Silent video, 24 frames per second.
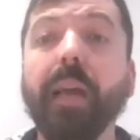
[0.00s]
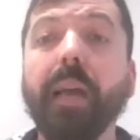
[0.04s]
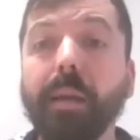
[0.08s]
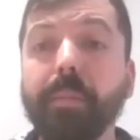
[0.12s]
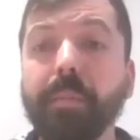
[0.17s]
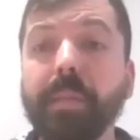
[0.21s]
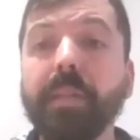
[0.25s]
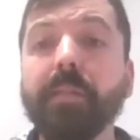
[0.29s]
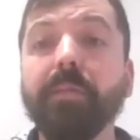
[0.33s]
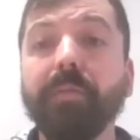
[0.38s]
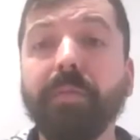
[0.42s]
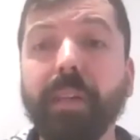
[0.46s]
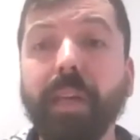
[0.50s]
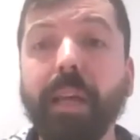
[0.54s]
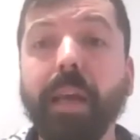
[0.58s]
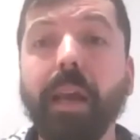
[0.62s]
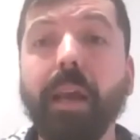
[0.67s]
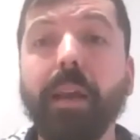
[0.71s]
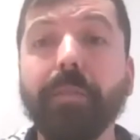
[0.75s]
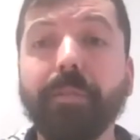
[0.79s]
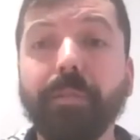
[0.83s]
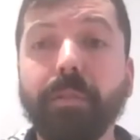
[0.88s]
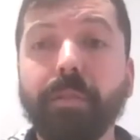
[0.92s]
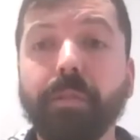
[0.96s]
I mean, we
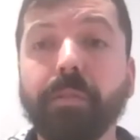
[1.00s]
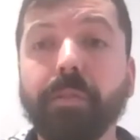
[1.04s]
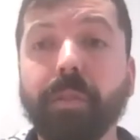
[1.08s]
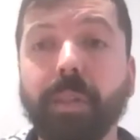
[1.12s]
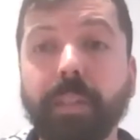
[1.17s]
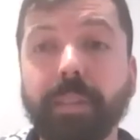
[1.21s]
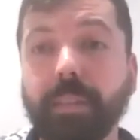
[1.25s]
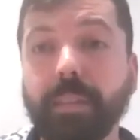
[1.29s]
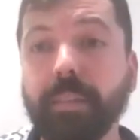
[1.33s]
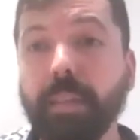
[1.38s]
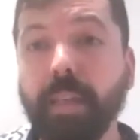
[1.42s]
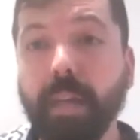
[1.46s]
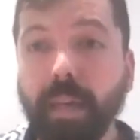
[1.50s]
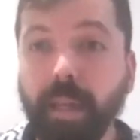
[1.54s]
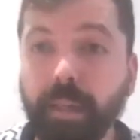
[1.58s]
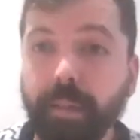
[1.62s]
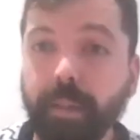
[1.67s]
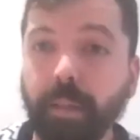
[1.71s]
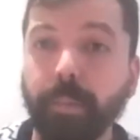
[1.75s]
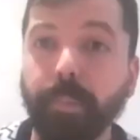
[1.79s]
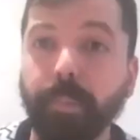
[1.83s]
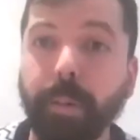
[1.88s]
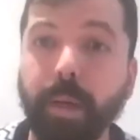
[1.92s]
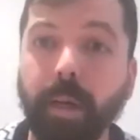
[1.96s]
have already
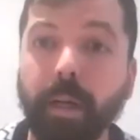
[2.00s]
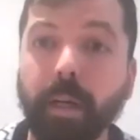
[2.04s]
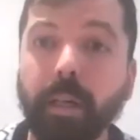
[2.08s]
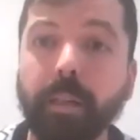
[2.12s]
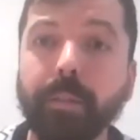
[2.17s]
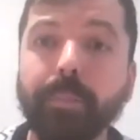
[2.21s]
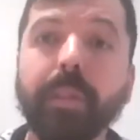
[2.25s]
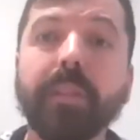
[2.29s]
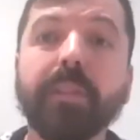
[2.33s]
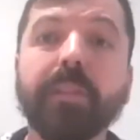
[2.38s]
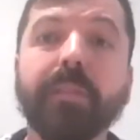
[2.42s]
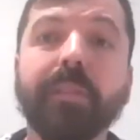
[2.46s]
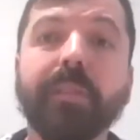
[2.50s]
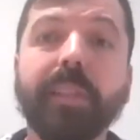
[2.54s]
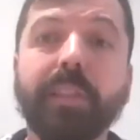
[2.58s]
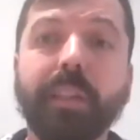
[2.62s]
nine apartments